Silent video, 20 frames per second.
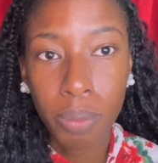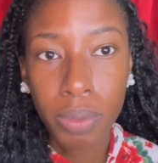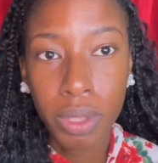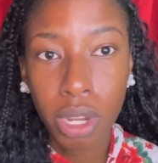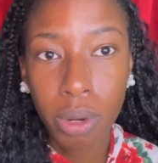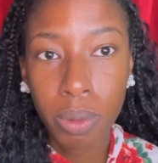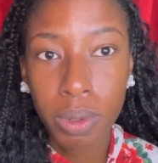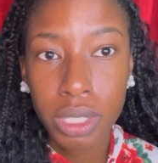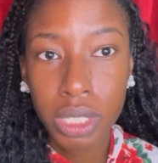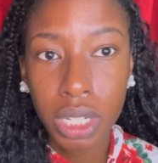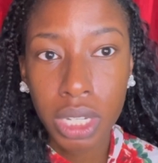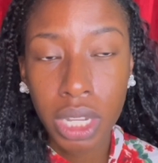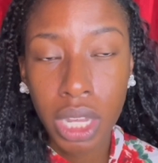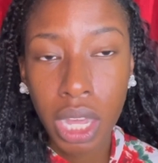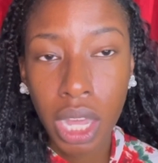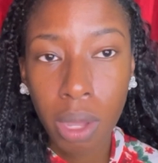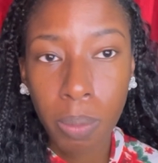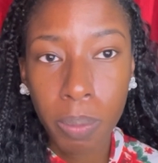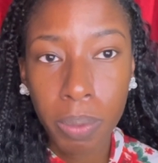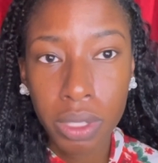there was a
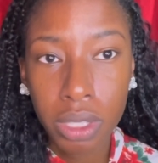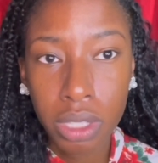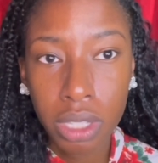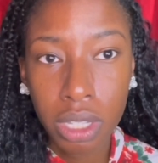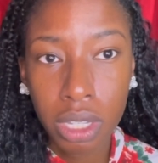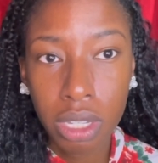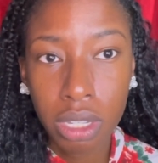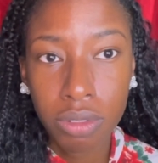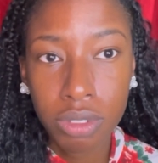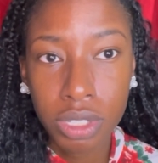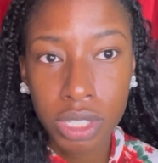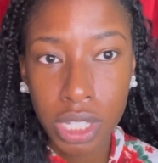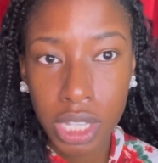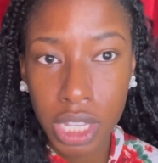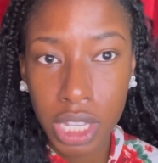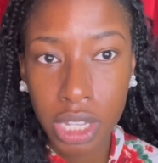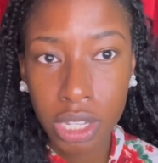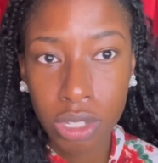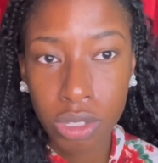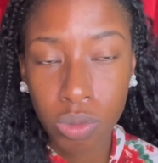couple of
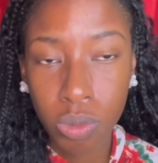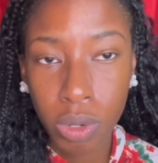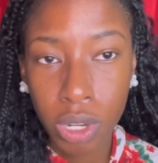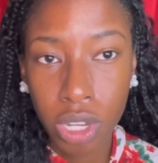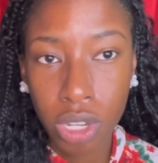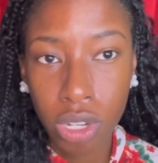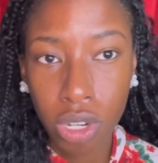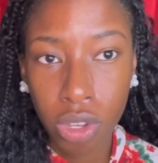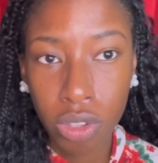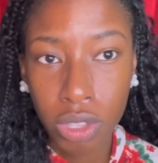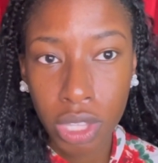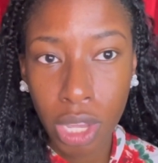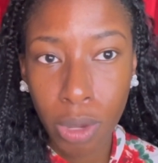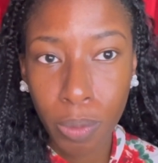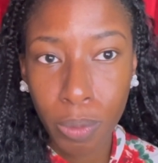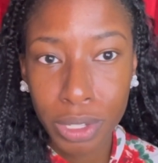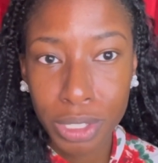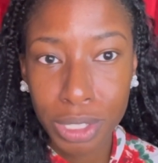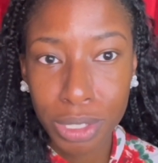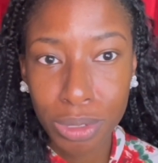scenes where, you know, the
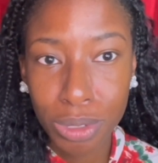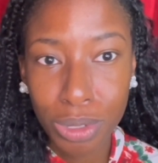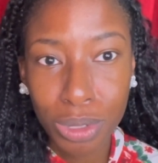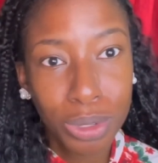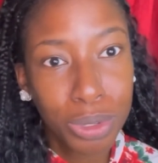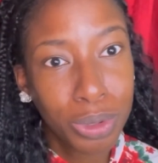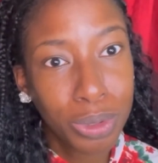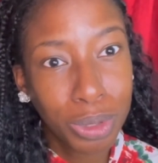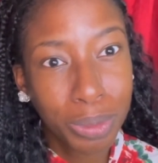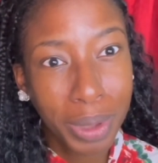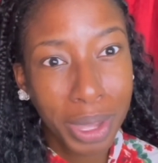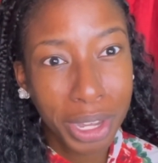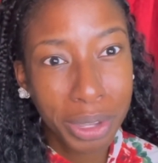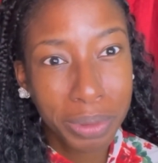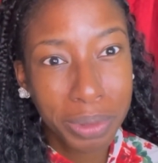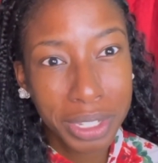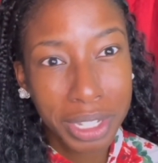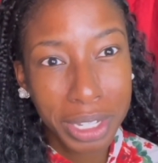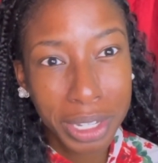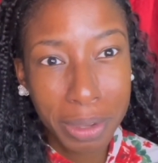
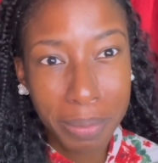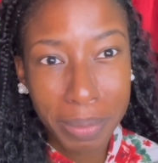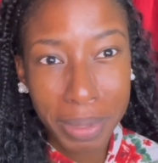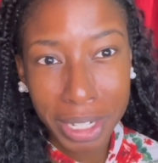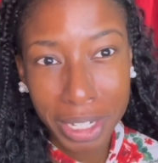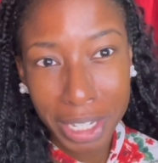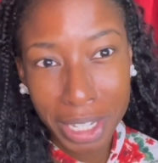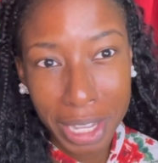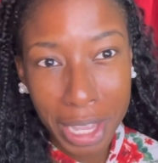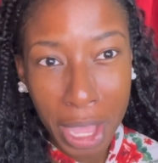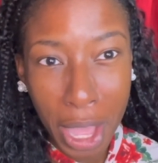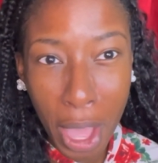welcoming committee